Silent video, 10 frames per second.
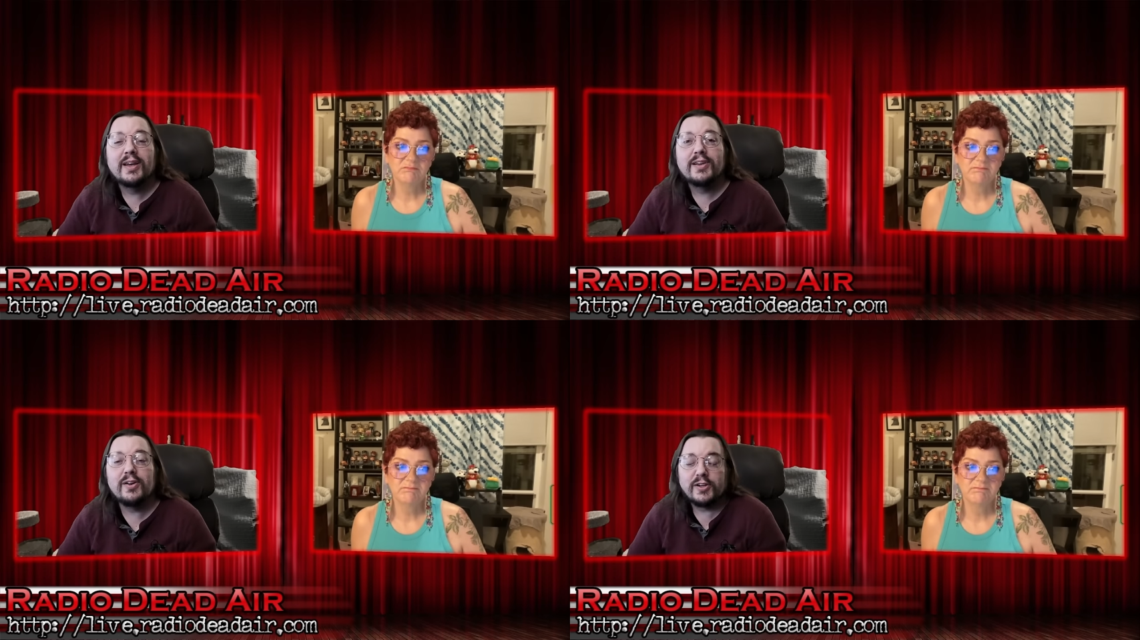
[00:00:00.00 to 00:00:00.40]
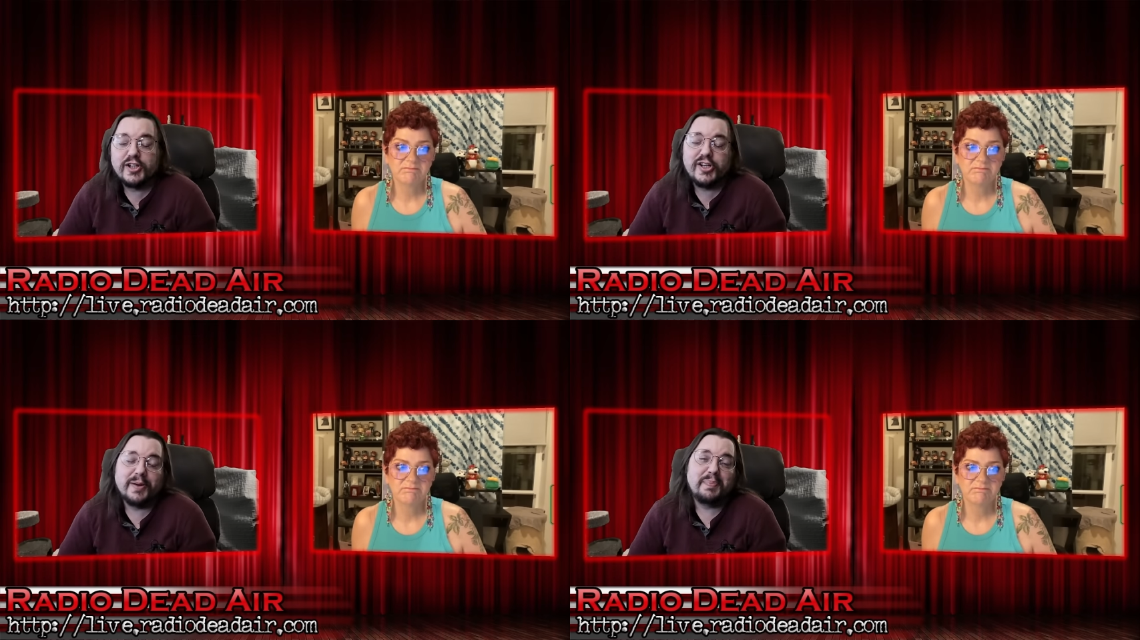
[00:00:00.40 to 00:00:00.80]
Speaker 1: your
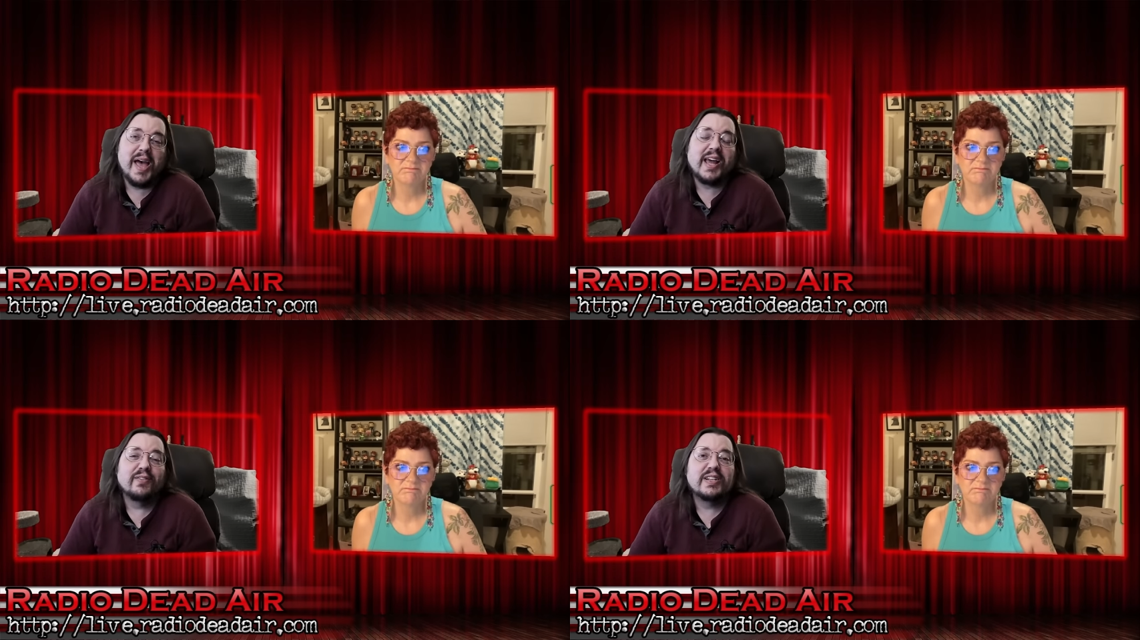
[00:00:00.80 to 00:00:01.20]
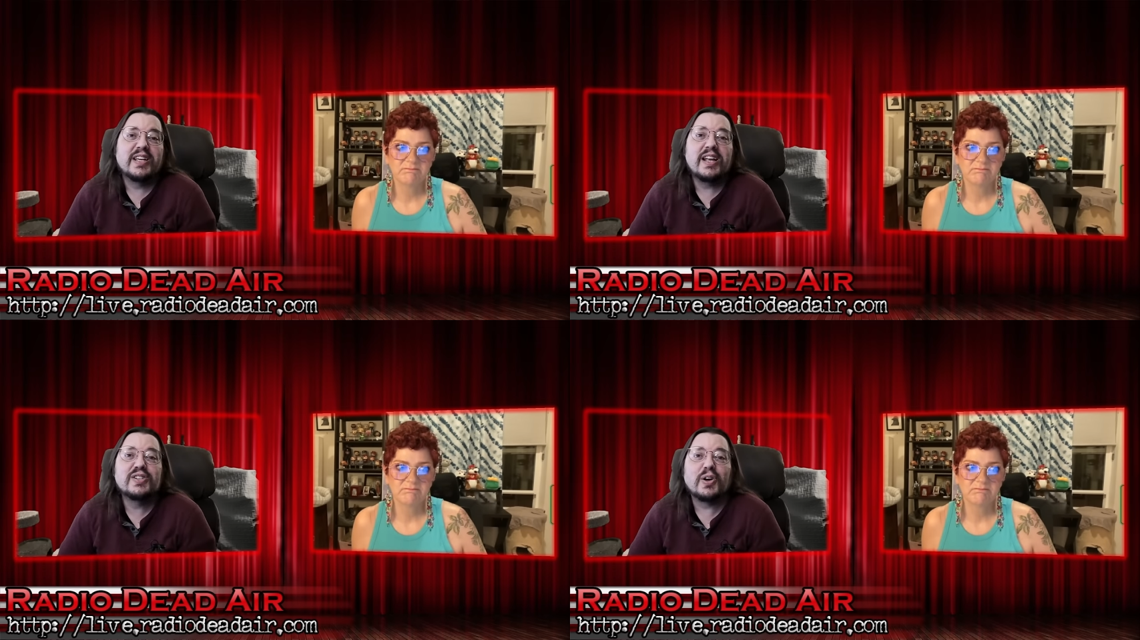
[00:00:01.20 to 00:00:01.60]
shitbag of a
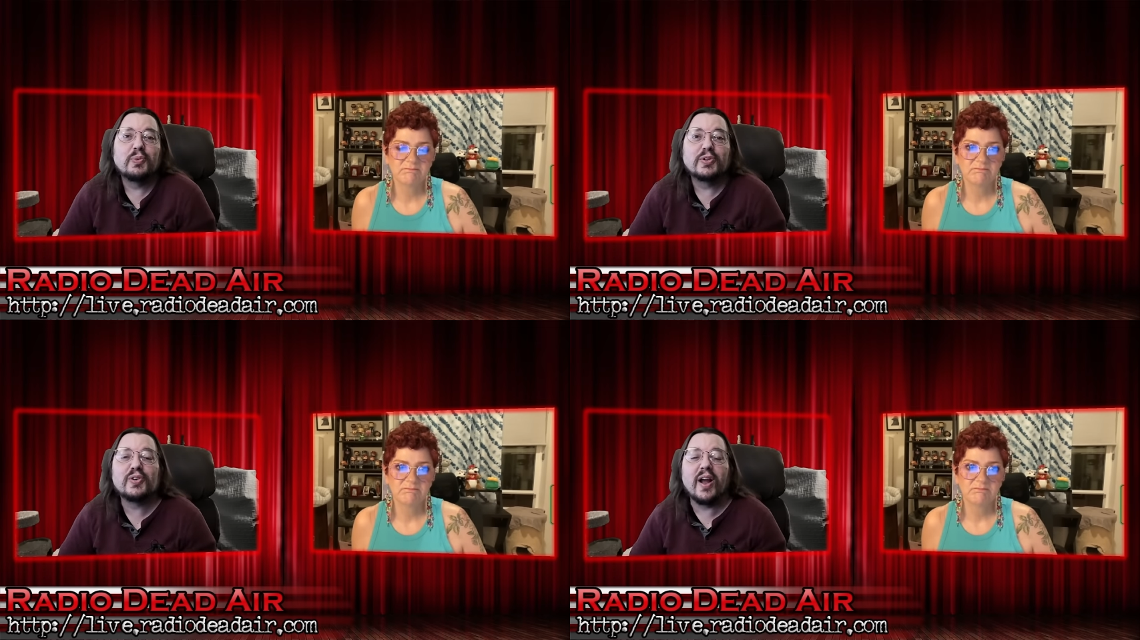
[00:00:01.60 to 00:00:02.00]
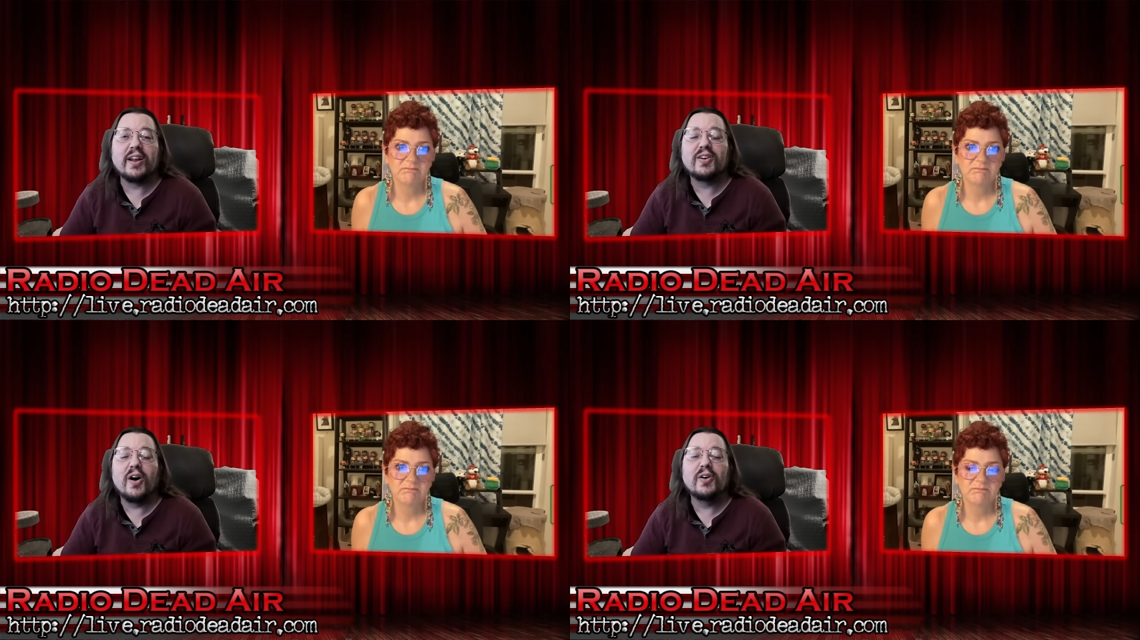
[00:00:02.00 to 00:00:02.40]
teacher will try to
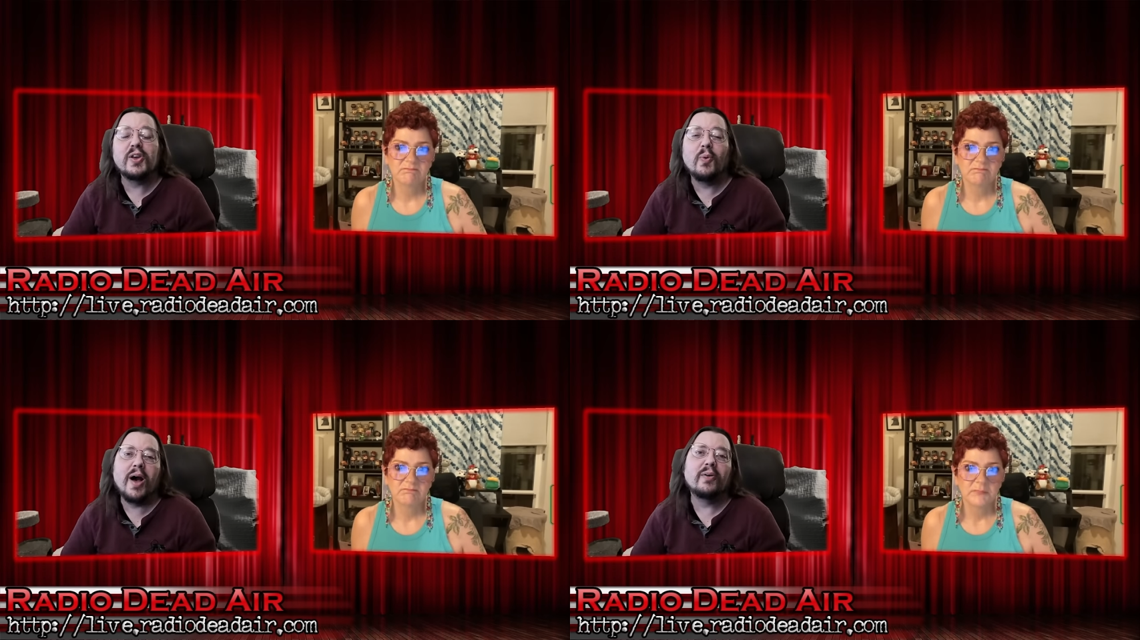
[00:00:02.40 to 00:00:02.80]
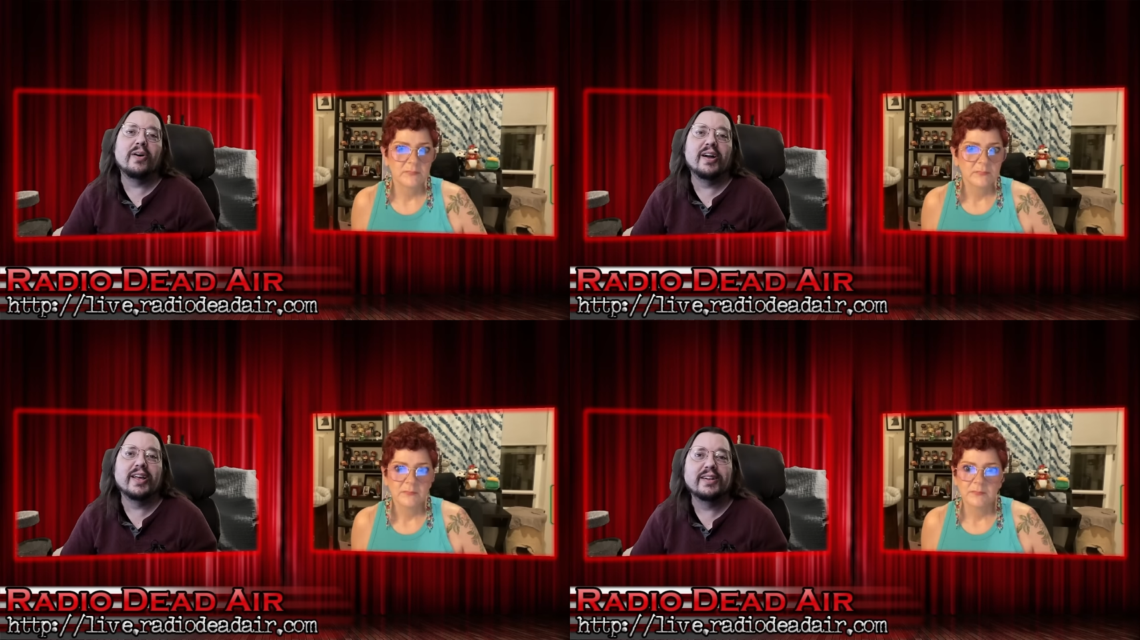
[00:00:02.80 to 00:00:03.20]
call you out
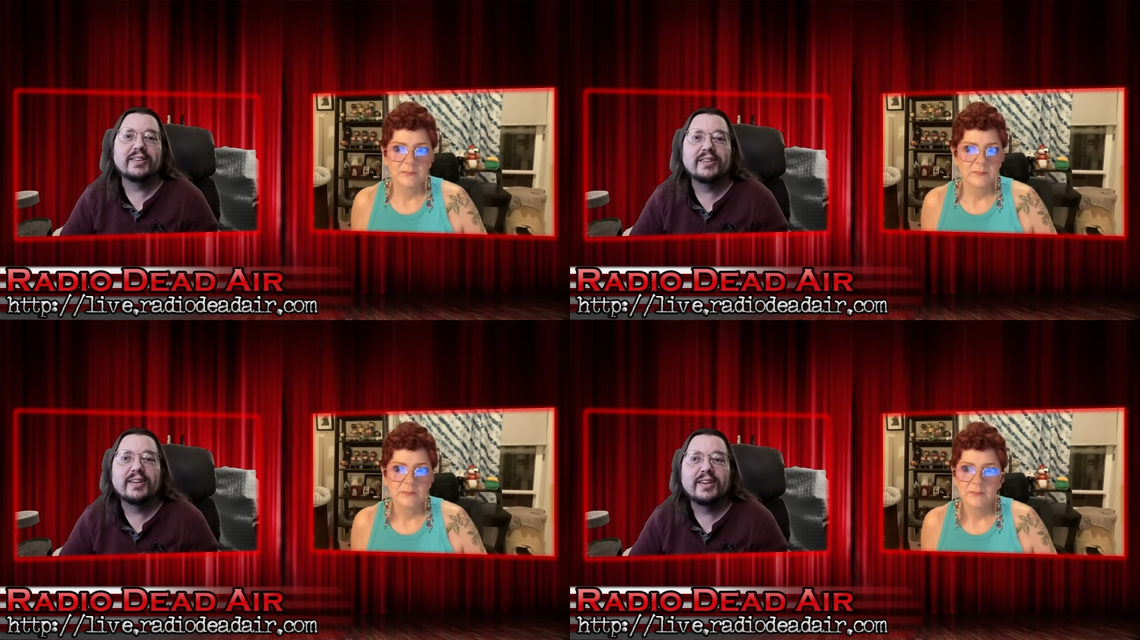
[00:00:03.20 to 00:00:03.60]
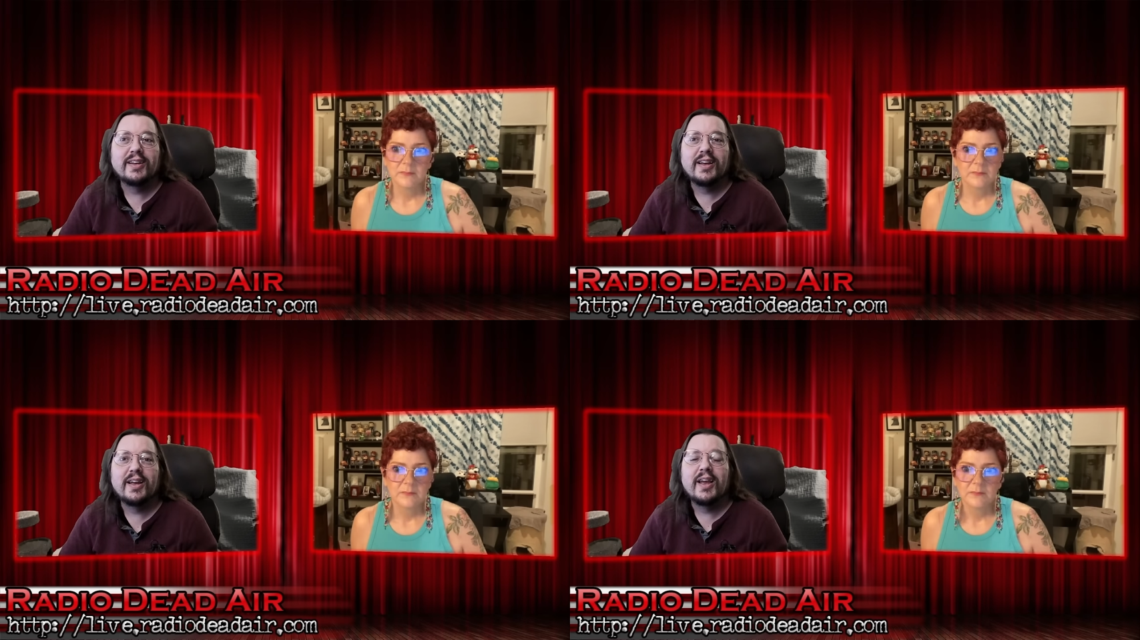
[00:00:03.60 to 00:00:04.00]
on it.
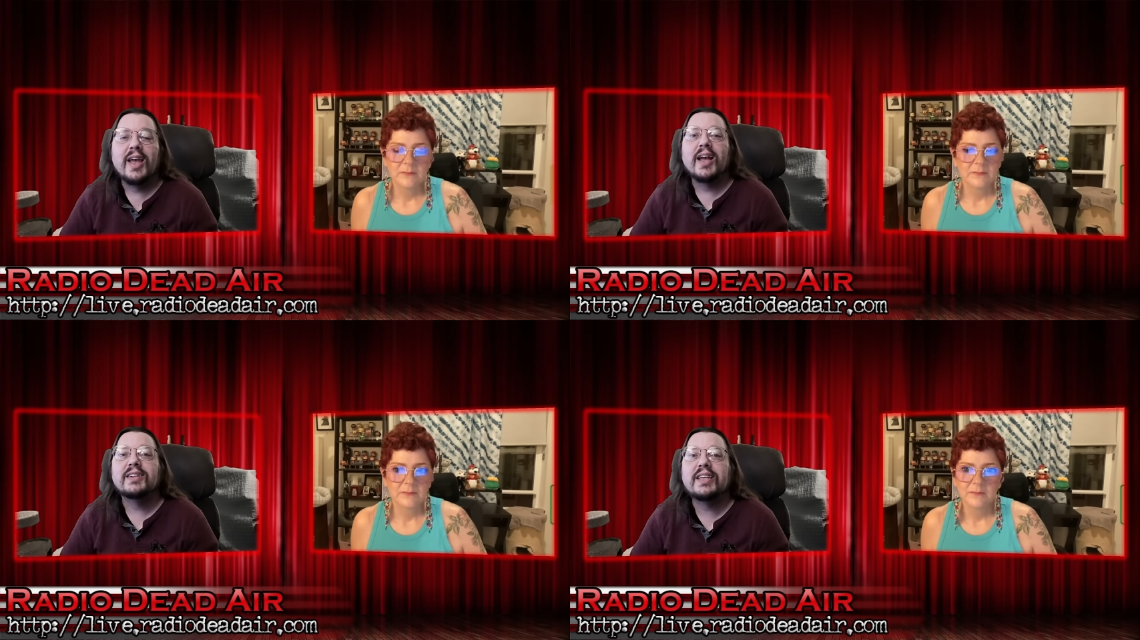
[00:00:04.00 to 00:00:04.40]
And